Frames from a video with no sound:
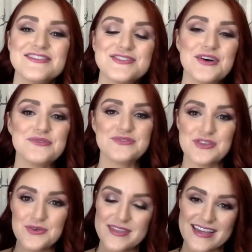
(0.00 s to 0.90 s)
so,
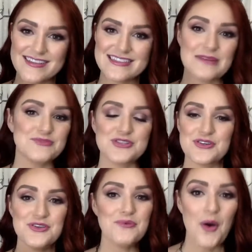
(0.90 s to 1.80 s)
two things I'm sure
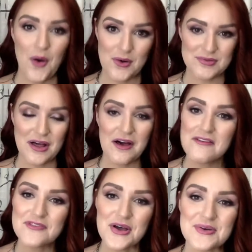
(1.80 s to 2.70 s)
you all
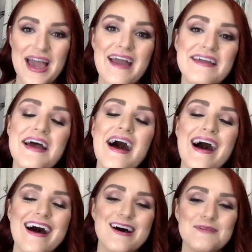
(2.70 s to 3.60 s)
love, okay?
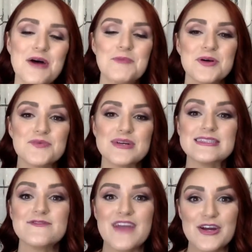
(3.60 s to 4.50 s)
Um, but
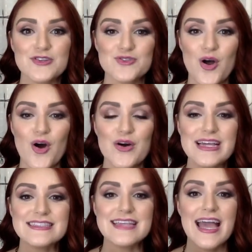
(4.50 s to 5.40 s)
resveratrol, it's